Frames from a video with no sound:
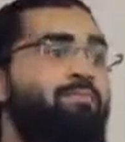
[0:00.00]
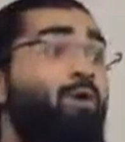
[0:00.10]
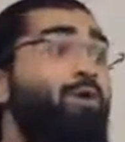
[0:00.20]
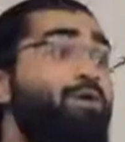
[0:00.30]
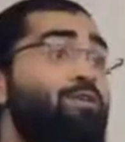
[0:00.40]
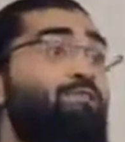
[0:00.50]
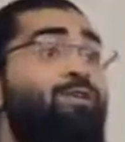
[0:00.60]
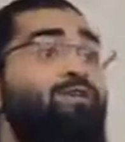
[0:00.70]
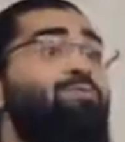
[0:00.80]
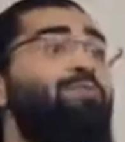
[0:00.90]
Hocus
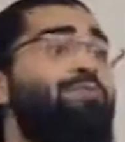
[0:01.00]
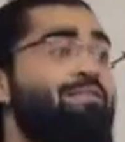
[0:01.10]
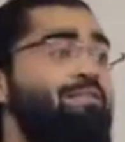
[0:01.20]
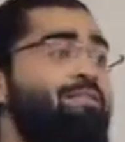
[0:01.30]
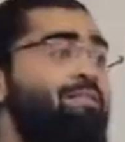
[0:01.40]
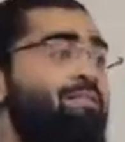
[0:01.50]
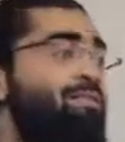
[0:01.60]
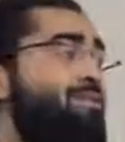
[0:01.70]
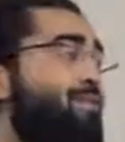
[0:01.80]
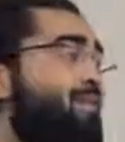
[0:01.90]
pocus, brothers and sisters,
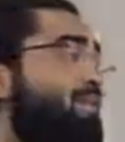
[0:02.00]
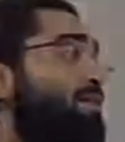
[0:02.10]
seriously.